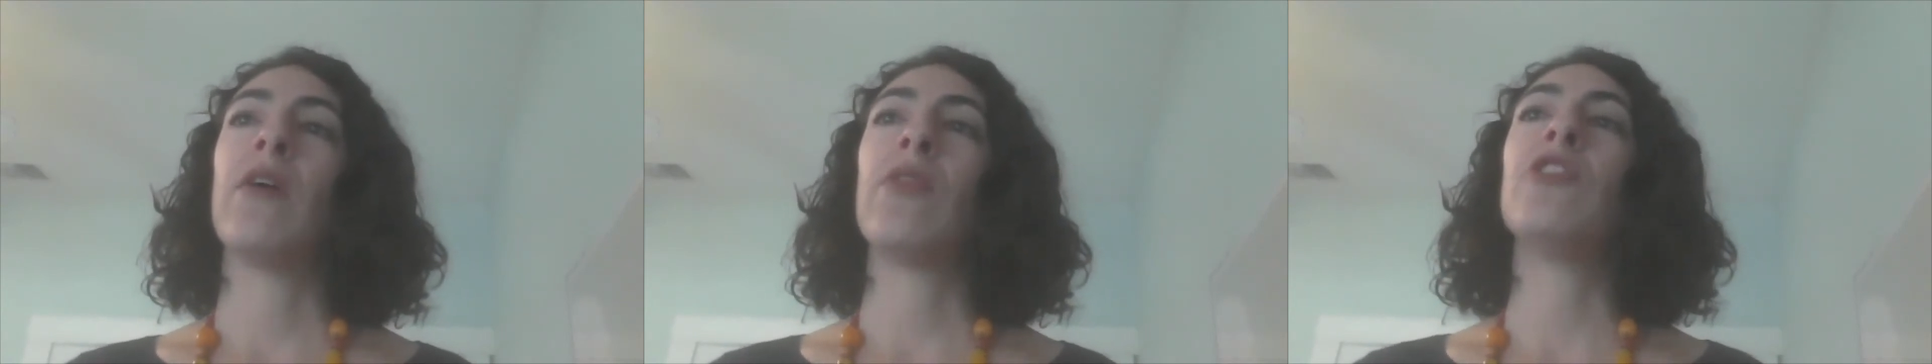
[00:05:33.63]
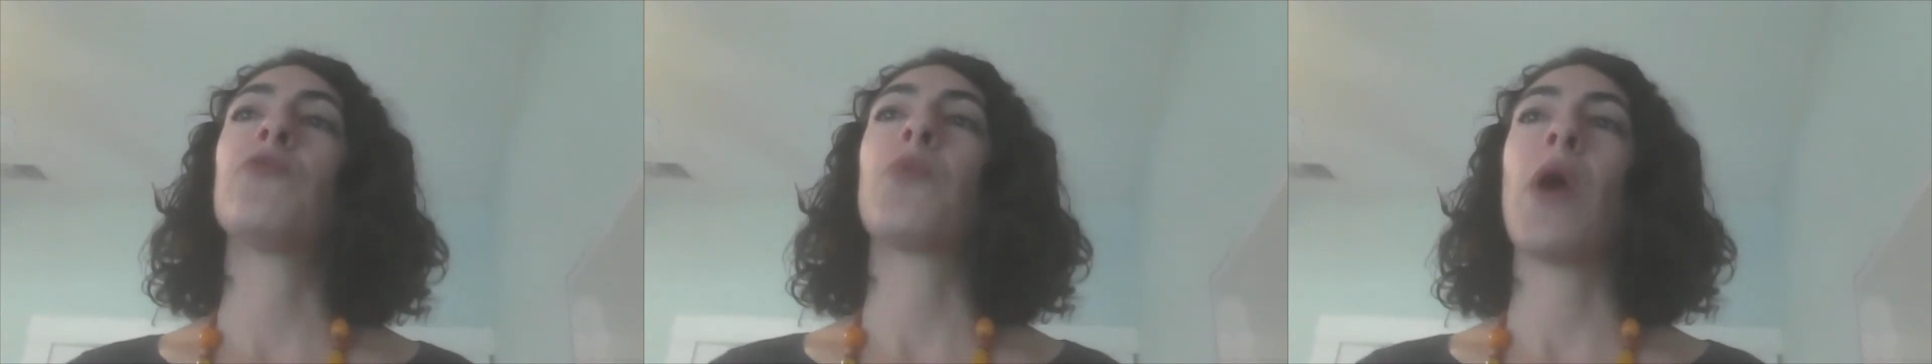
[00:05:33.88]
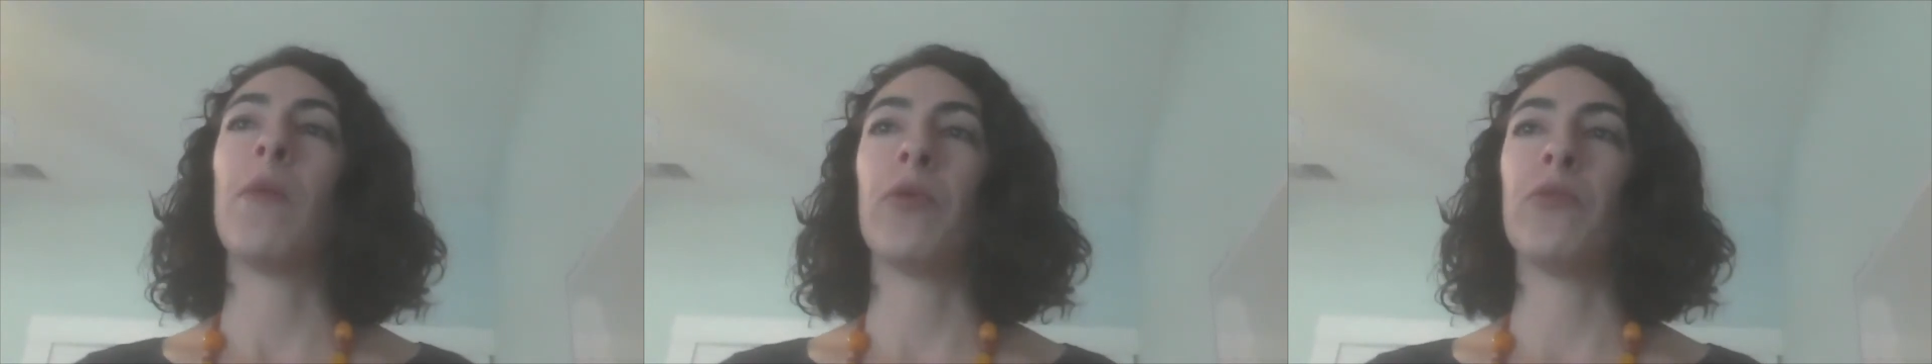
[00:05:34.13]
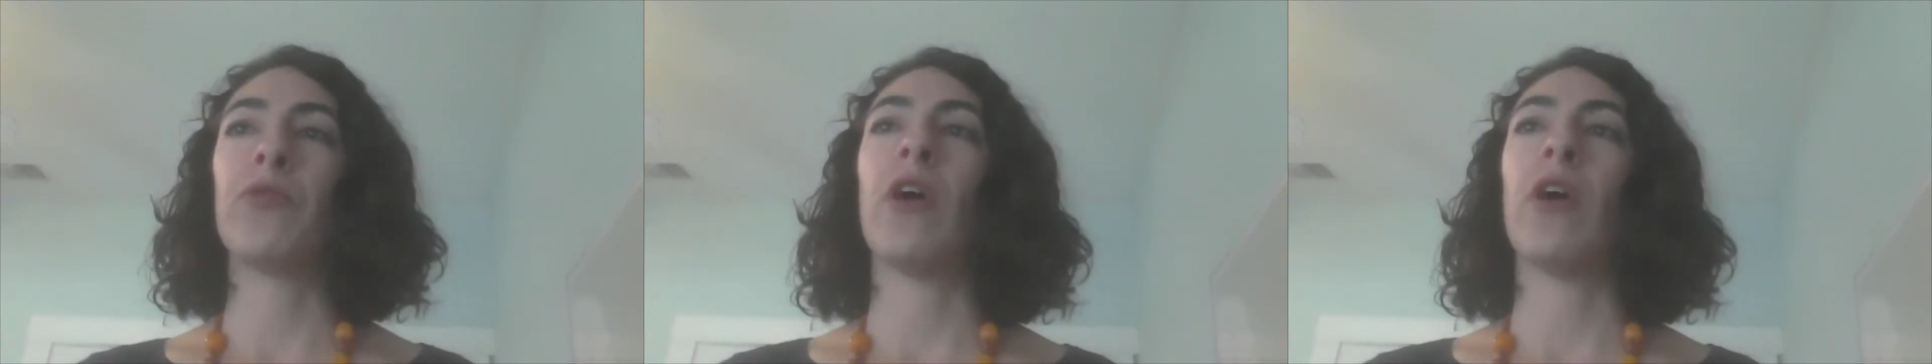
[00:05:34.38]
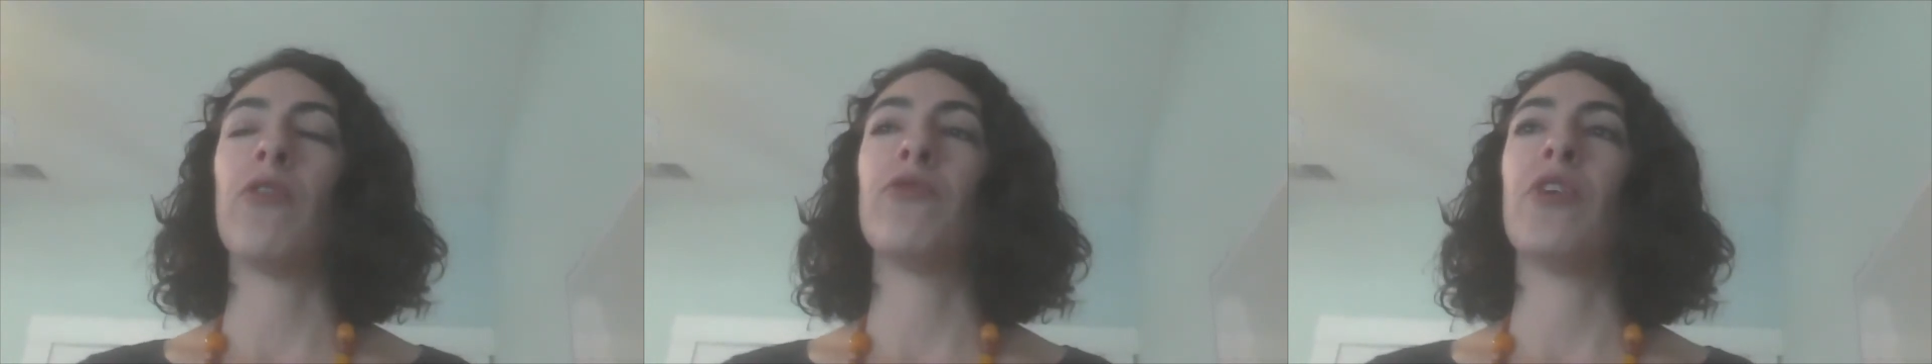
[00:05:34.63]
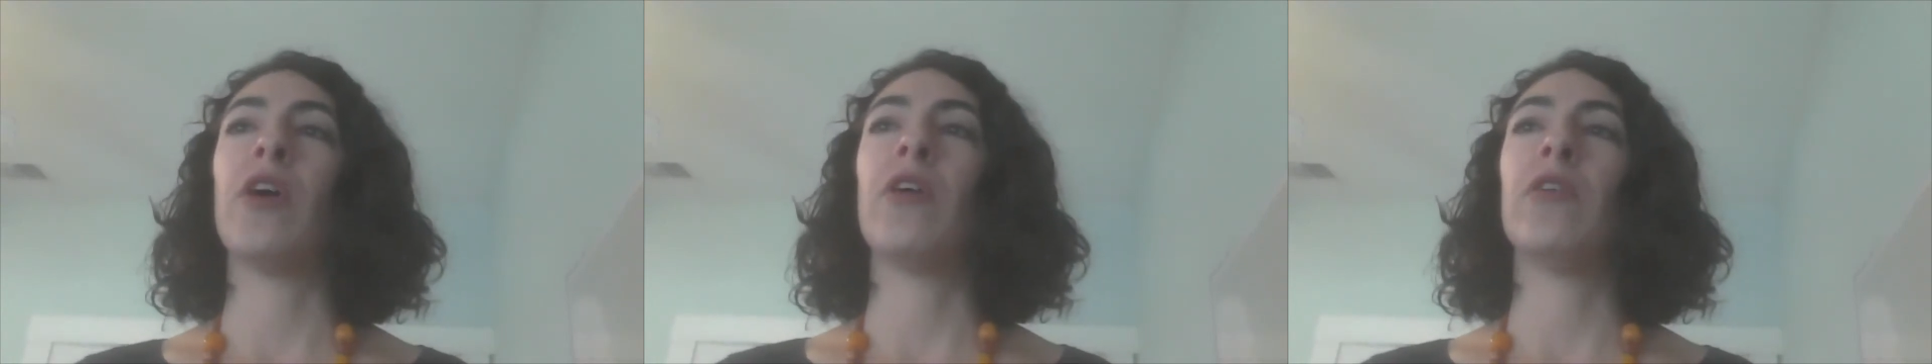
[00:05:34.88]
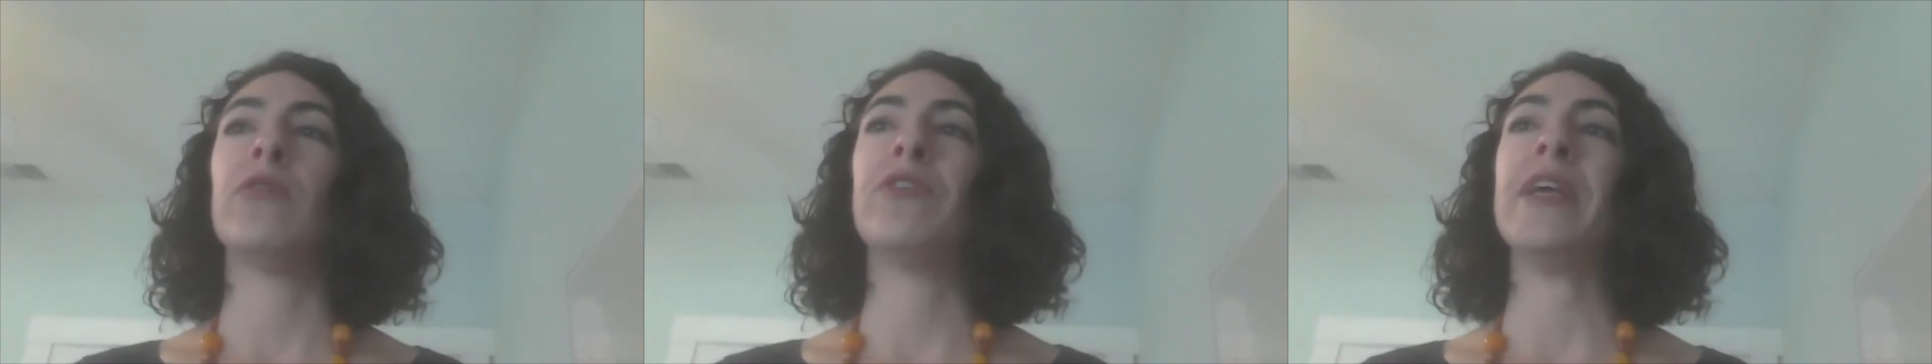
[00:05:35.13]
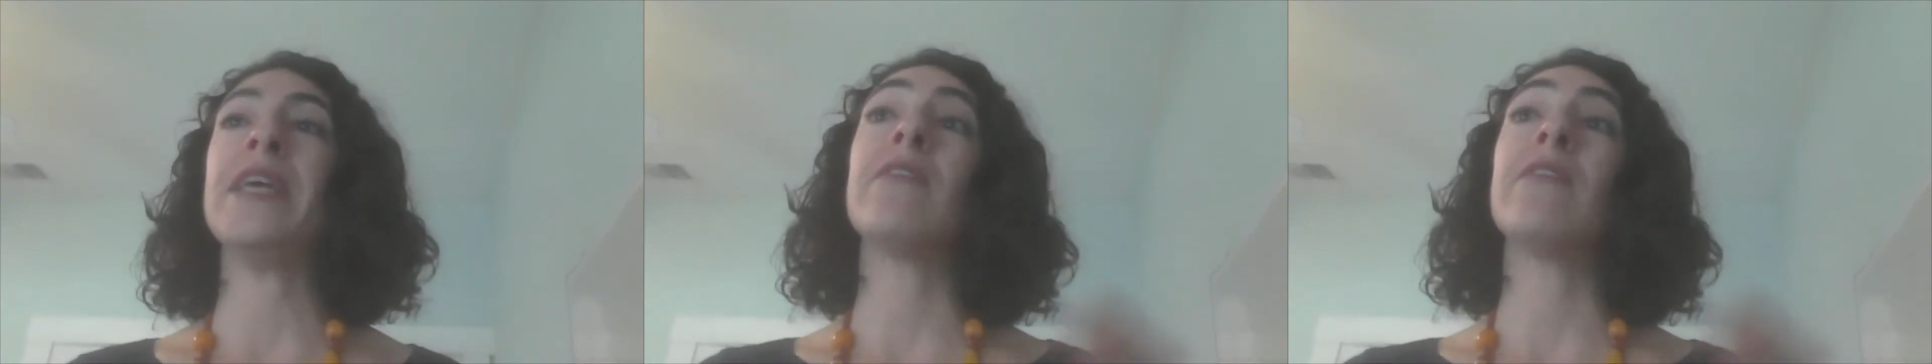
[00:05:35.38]
these problems of
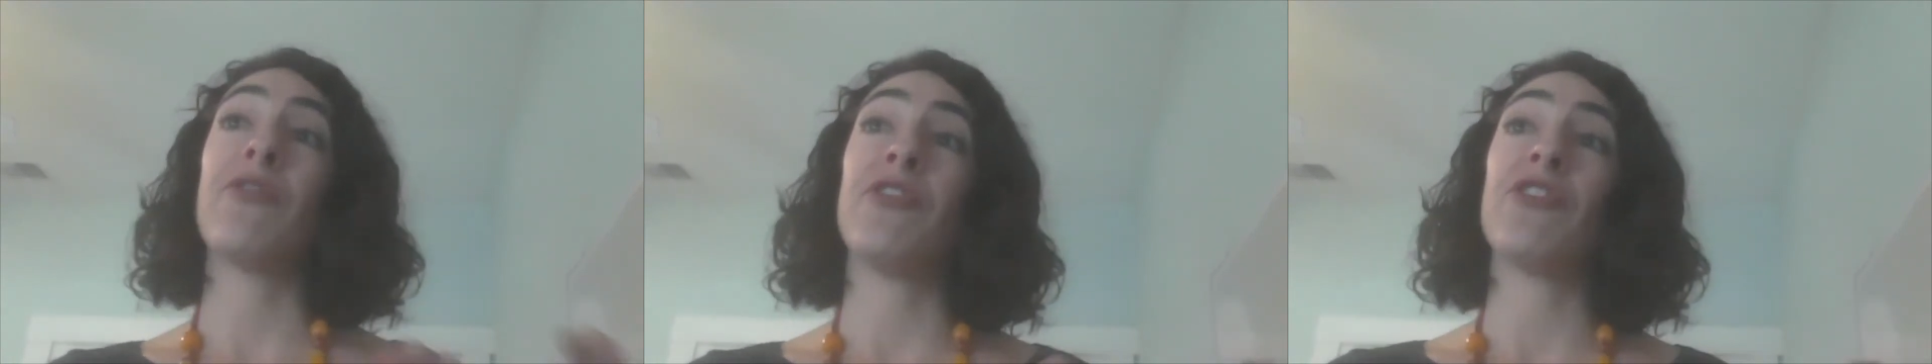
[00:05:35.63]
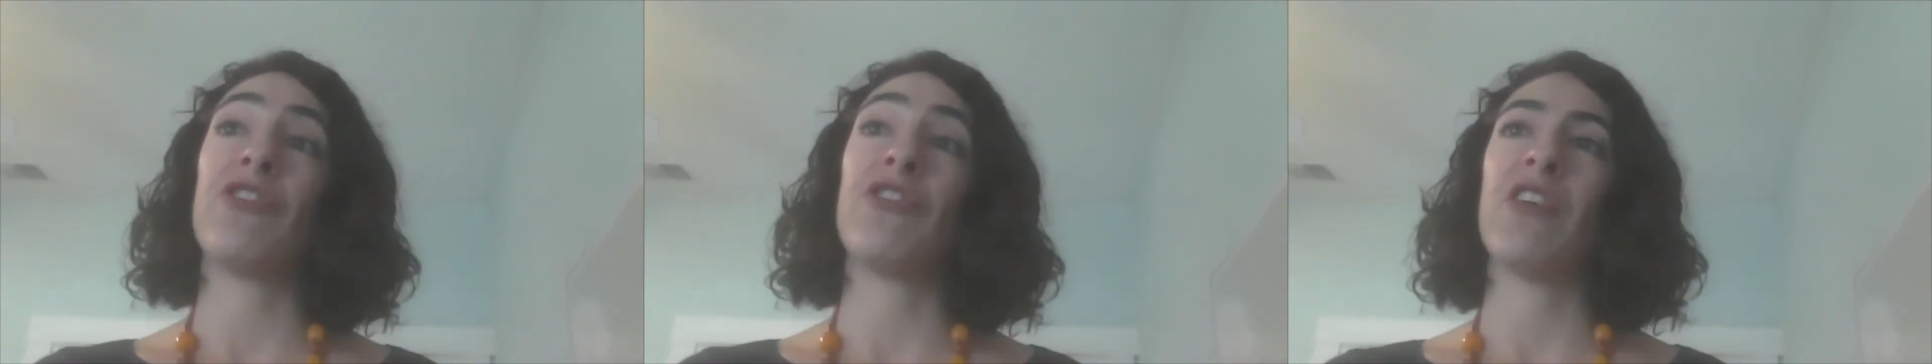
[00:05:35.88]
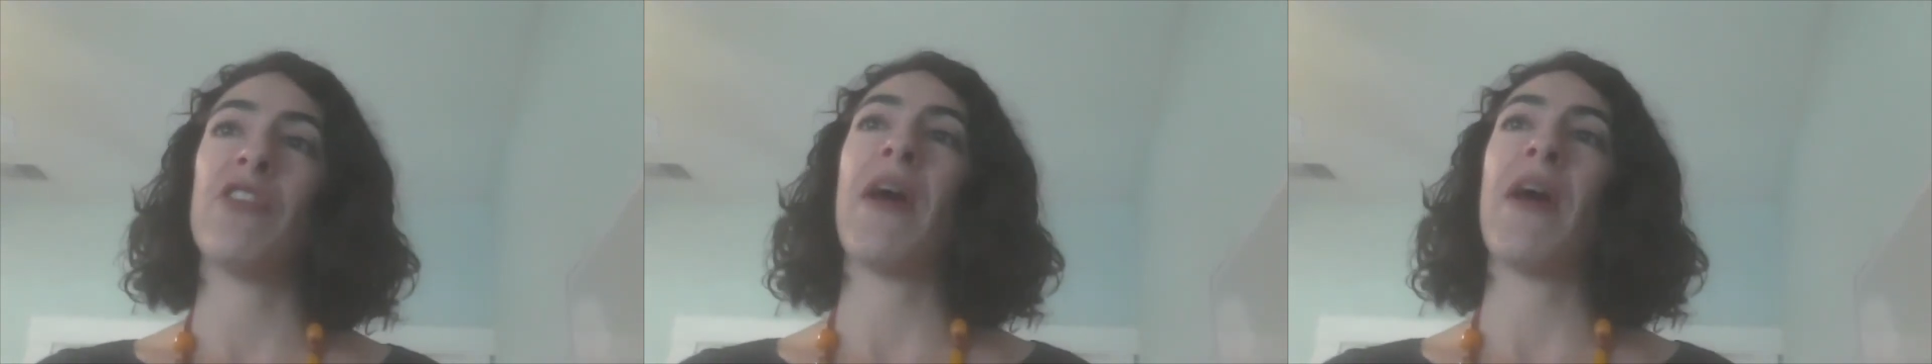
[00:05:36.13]
insufficiency of